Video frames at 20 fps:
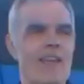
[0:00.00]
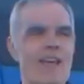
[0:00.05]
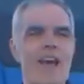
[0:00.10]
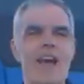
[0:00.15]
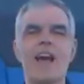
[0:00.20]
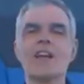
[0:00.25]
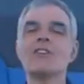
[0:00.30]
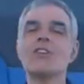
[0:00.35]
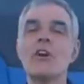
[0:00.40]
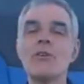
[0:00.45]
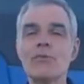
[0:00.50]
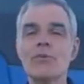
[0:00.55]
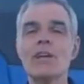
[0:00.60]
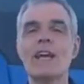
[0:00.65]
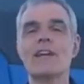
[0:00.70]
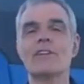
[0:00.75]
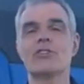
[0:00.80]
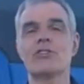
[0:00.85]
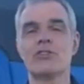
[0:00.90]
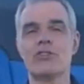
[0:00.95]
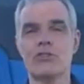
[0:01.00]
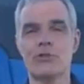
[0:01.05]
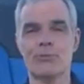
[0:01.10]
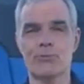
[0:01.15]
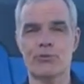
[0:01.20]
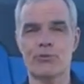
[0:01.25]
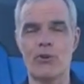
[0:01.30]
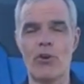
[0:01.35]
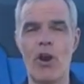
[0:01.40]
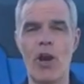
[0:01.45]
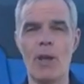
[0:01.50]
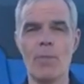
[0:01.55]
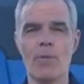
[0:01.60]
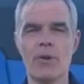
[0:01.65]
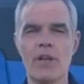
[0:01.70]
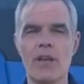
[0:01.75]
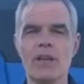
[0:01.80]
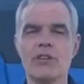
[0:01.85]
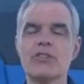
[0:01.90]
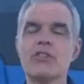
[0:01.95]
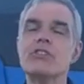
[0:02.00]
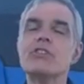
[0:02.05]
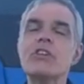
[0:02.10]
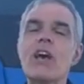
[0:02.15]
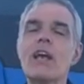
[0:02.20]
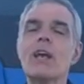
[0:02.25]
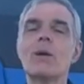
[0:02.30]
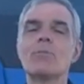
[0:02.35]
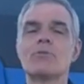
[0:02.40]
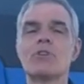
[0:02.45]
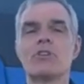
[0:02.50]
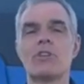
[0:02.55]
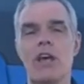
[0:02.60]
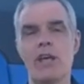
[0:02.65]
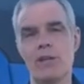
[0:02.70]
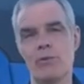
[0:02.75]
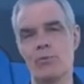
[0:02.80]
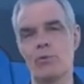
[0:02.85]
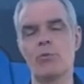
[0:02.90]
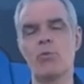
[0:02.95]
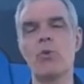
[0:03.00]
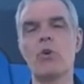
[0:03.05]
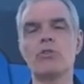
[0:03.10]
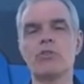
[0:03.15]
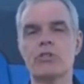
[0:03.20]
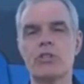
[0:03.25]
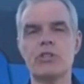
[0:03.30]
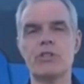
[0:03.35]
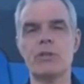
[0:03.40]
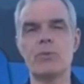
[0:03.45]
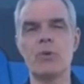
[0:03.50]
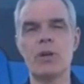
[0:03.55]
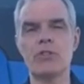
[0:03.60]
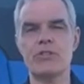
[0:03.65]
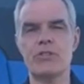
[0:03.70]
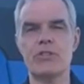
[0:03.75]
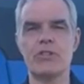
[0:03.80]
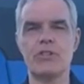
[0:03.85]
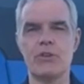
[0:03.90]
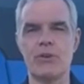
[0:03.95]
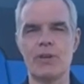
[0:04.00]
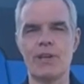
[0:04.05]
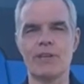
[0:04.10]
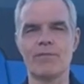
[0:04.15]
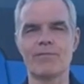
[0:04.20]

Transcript: And don't forget to subscribe to stay up to date with what City West are doing.